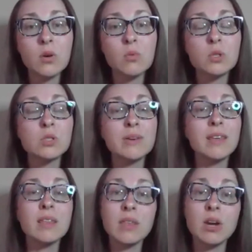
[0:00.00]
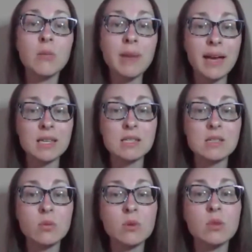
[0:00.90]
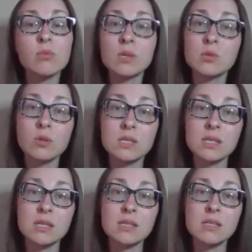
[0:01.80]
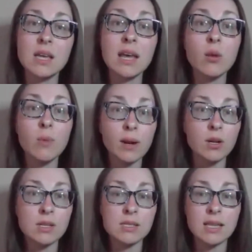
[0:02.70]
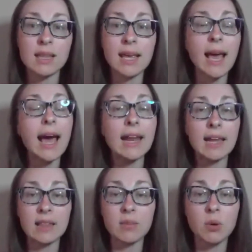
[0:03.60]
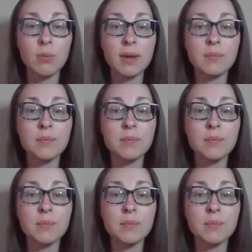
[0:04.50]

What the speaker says: were doing their best with the resources and awareness that they had in the moment.